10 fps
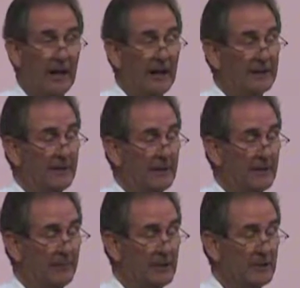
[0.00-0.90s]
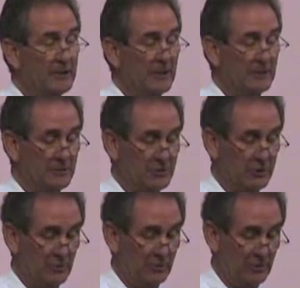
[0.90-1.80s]
And let me
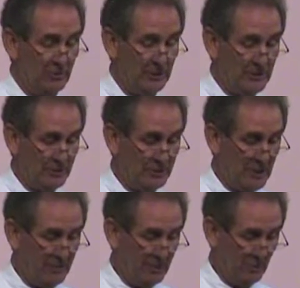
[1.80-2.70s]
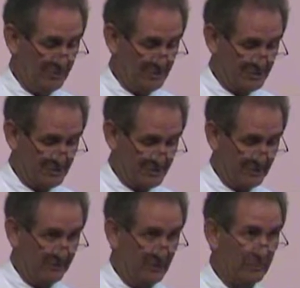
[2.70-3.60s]
share with you, Kent could not be with us this
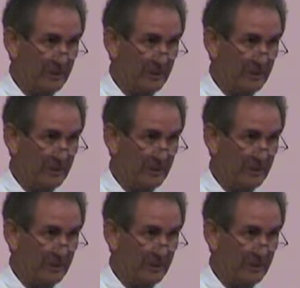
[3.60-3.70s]
evening.